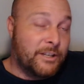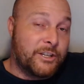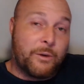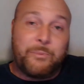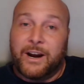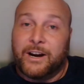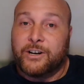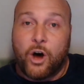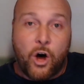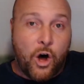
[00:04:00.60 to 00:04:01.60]
compared
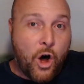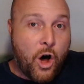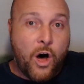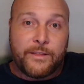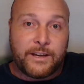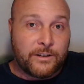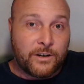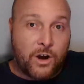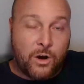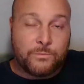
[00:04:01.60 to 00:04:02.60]
to all the other
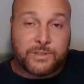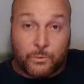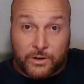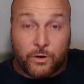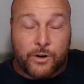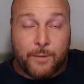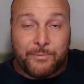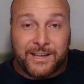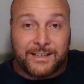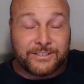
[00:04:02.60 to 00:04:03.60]
homes that we're going up
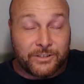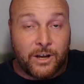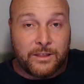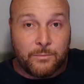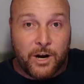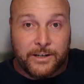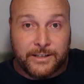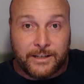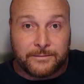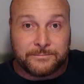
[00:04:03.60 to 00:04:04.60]
against on the
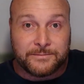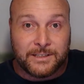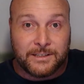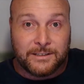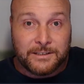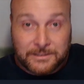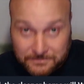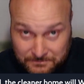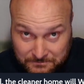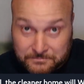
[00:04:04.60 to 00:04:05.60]
market.
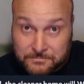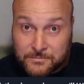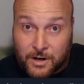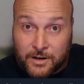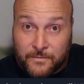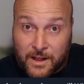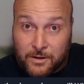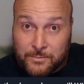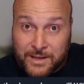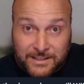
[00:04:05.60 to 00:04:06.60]
Are you
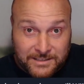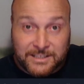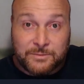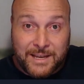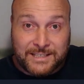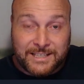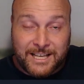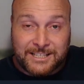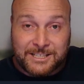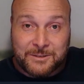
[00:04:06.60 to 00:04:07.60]
following me? Does this make
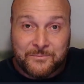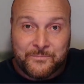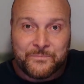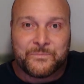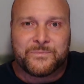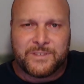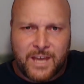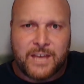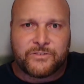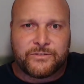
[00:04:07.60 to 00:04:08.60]
sense?
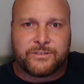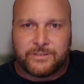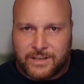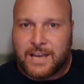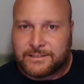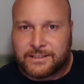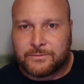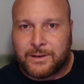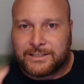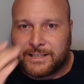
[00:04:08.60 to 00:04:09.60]
Yes, this
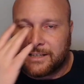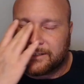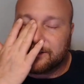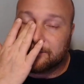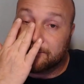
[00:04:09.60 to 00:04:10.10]
makes sense.